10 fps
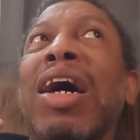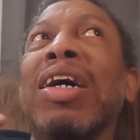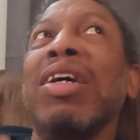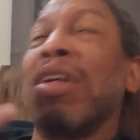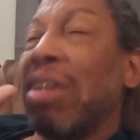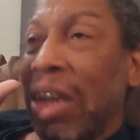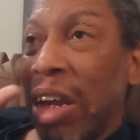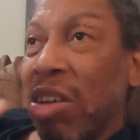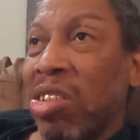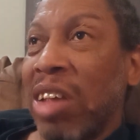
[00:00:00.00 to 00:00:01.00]
He
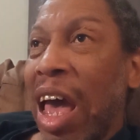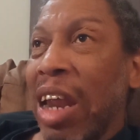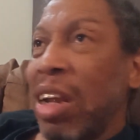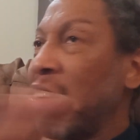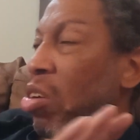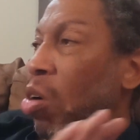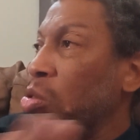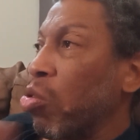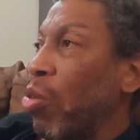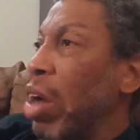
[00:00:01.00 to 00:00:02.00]
said it. Don't
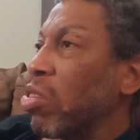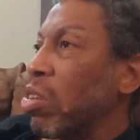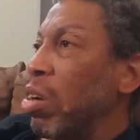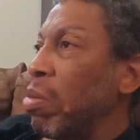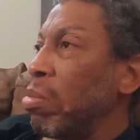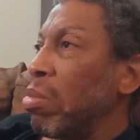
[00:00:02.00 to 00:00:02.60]
trust them.